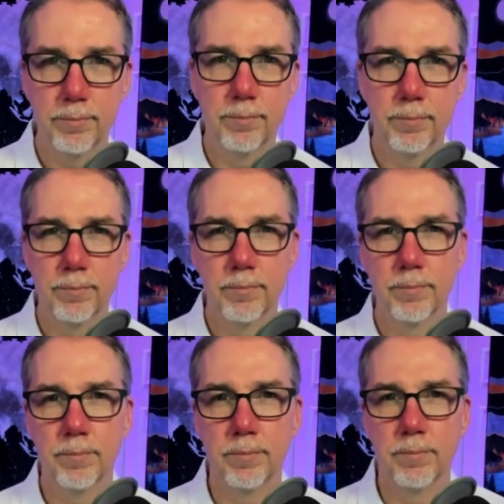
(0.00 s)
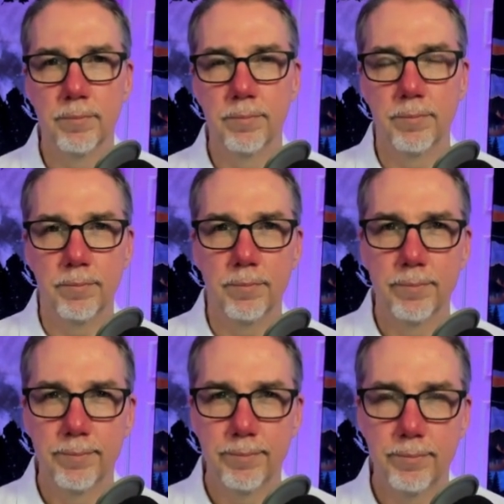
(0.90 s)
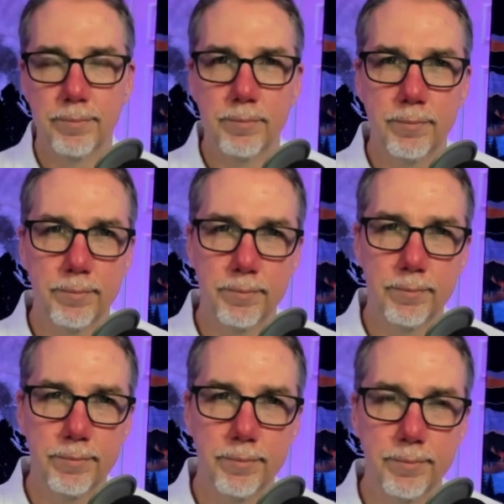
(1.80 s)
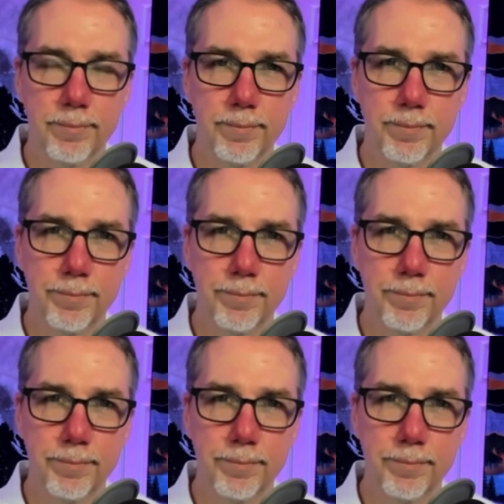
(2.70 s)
[no speech]